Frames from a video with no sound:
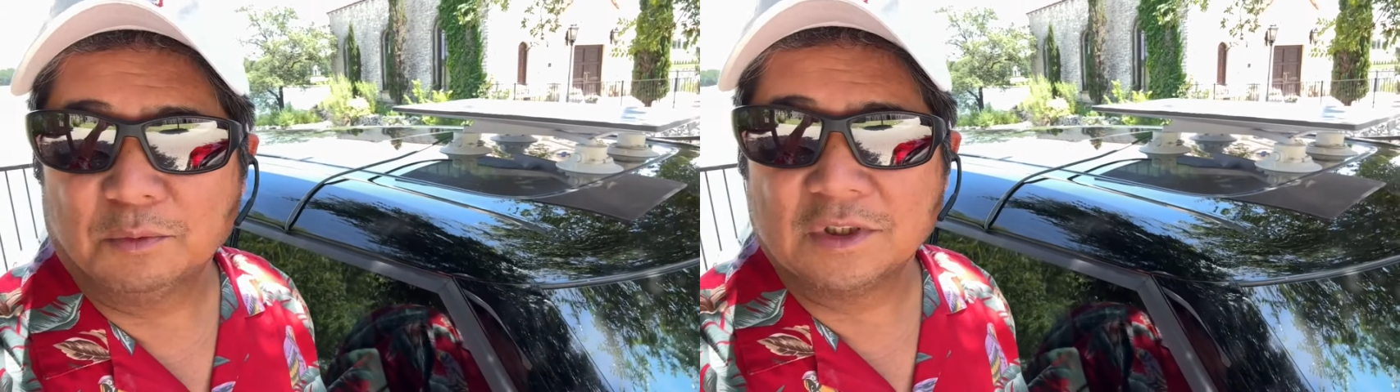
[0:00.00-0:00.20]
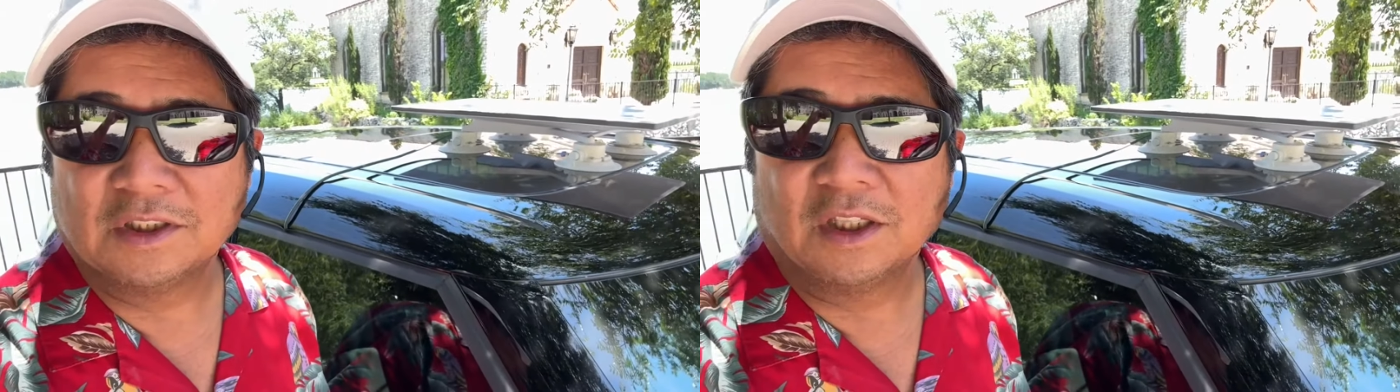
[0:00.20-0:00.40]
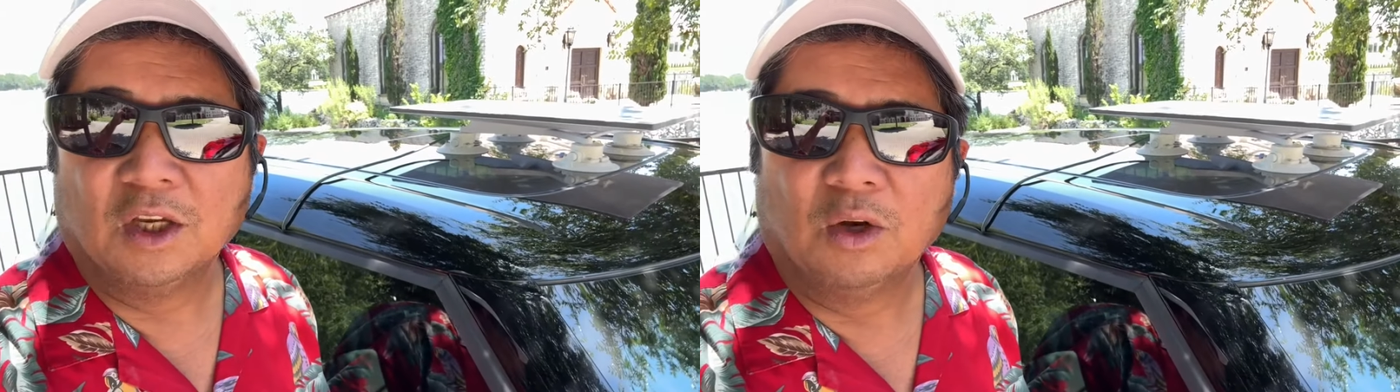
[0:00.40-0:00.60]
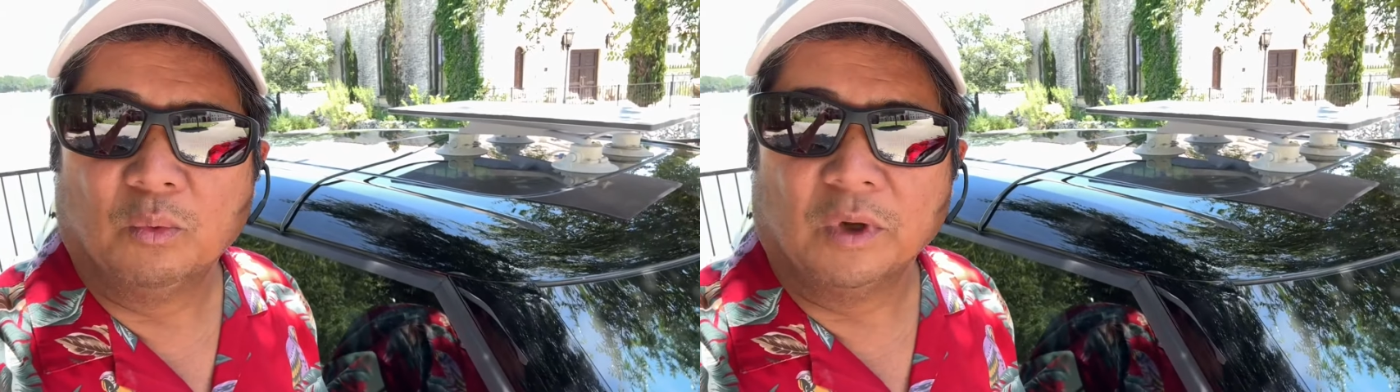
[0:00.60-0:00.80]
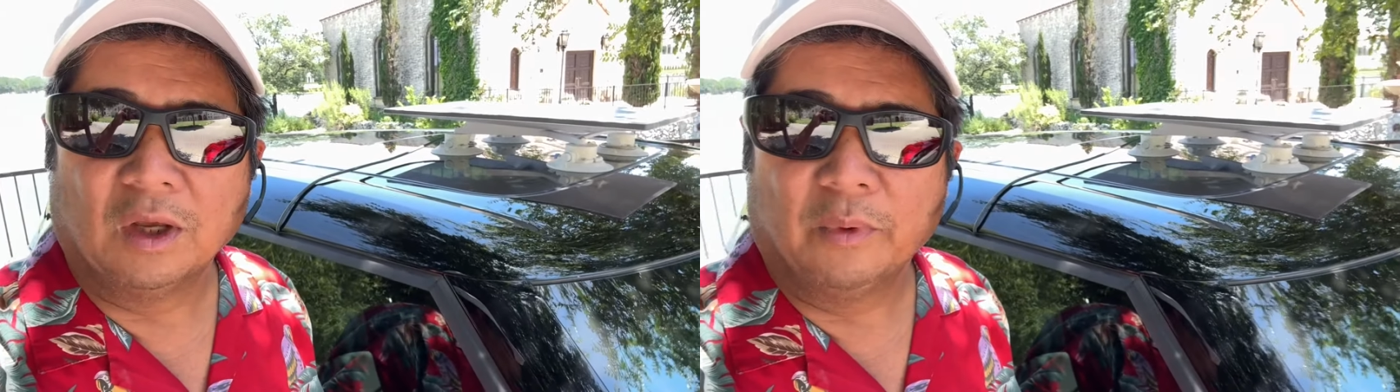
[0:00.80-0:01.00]
was
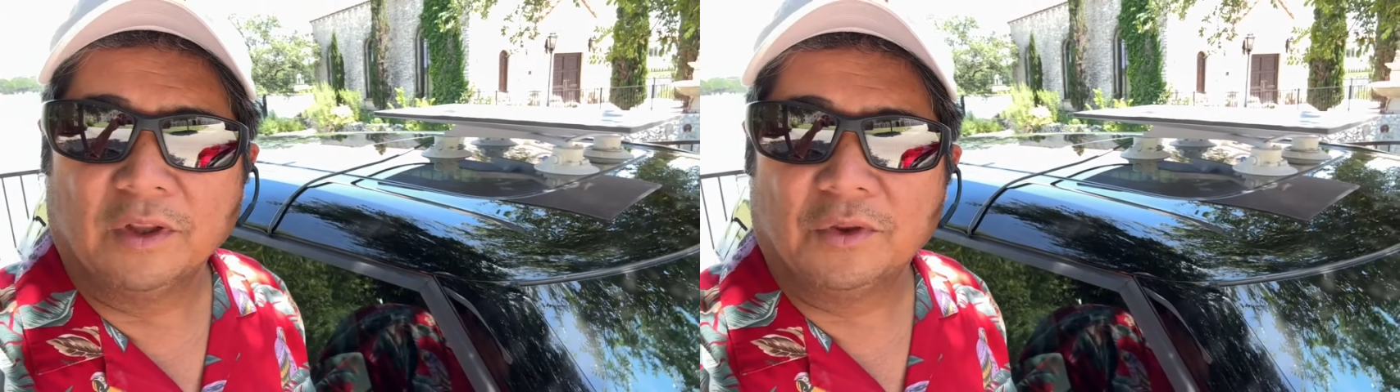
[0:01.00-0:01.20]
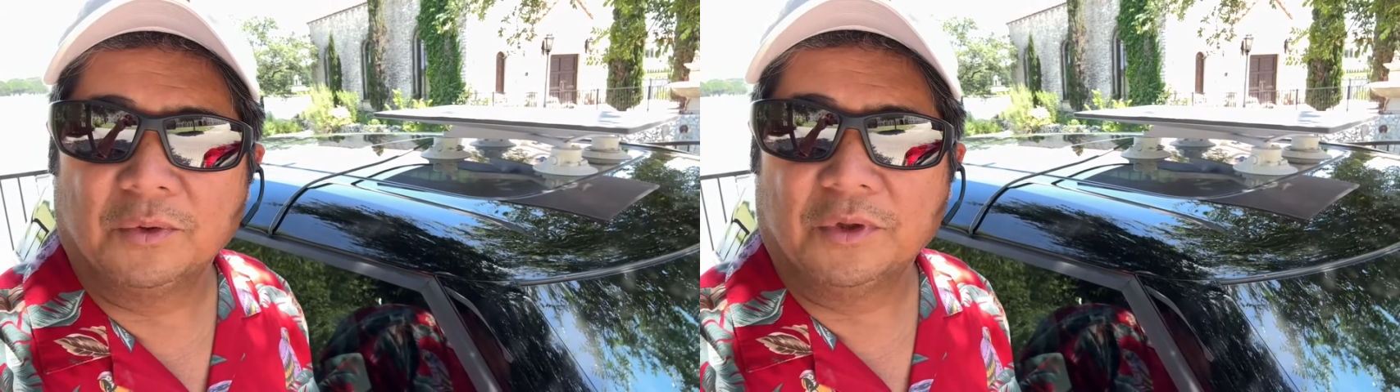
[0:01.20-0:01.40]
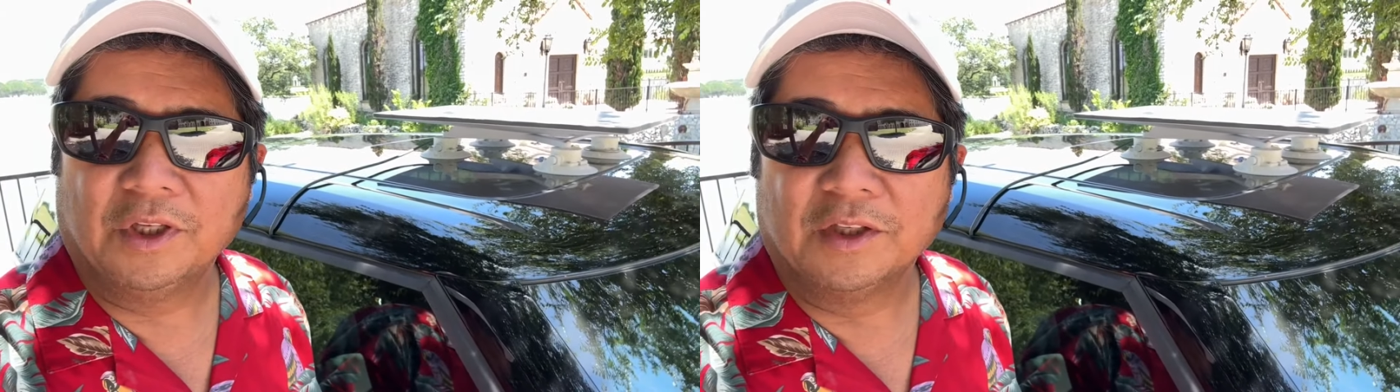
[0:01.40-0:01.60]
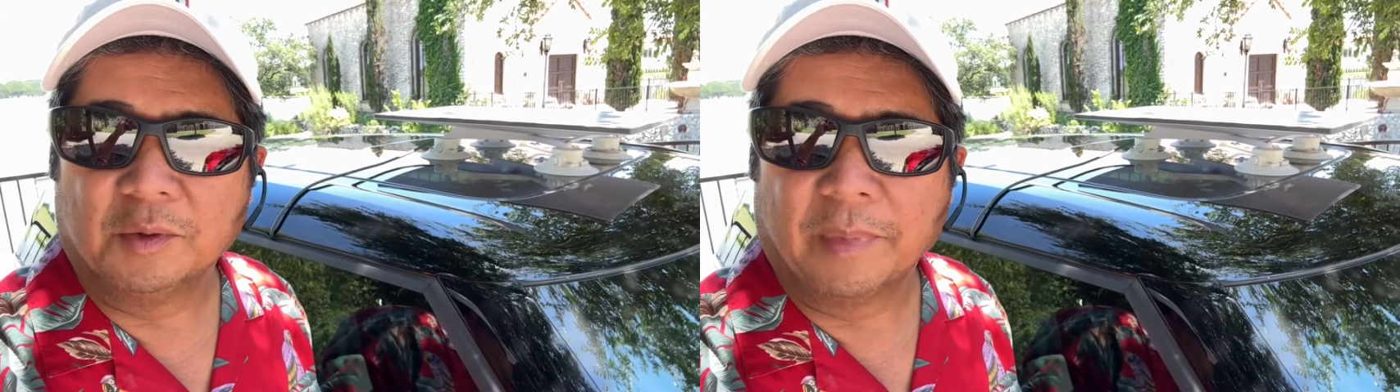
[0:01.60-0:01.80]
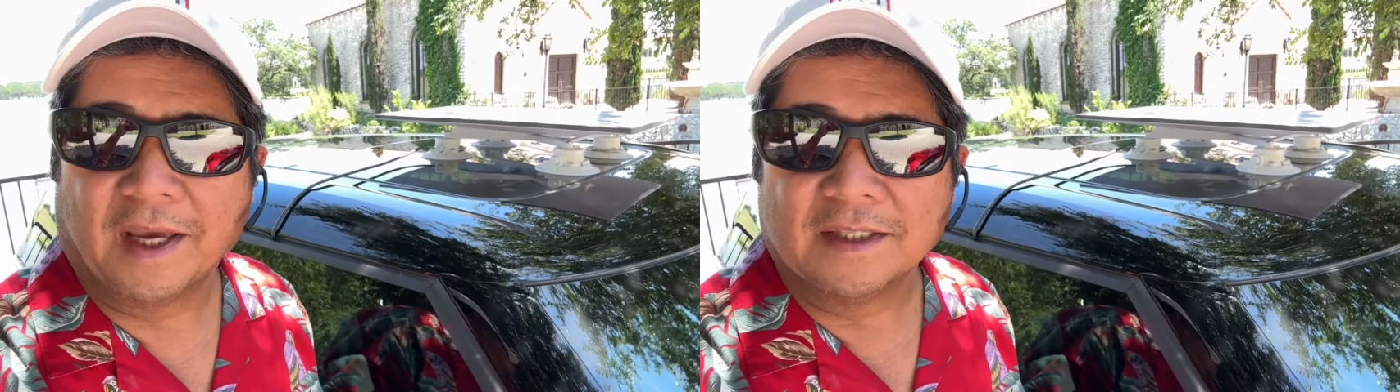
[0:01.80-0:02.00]
when I went through the
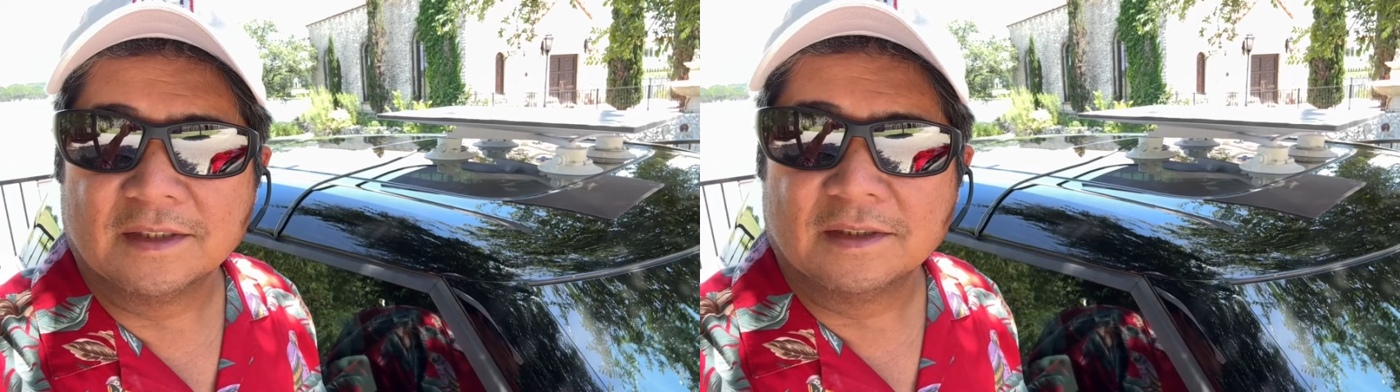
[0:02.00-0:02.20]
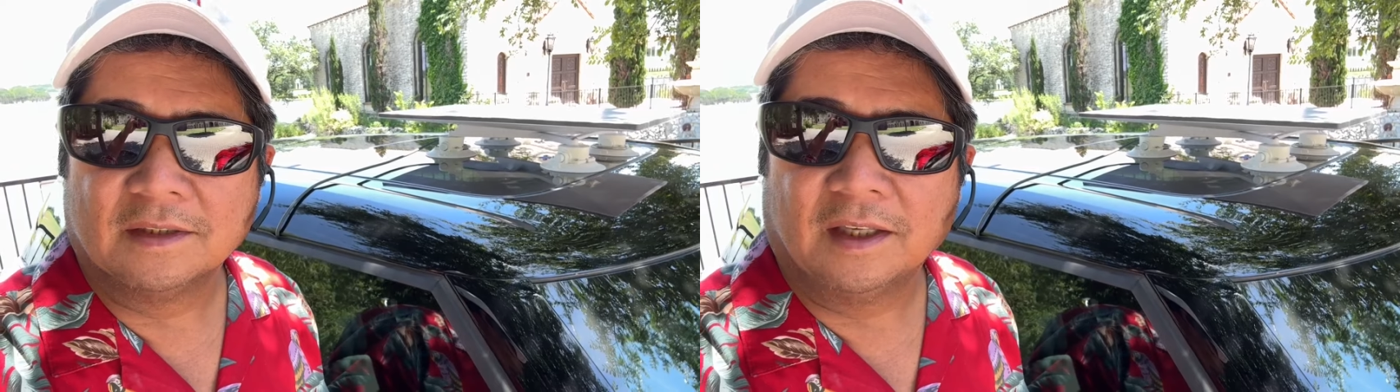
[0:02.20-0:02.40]
underpass.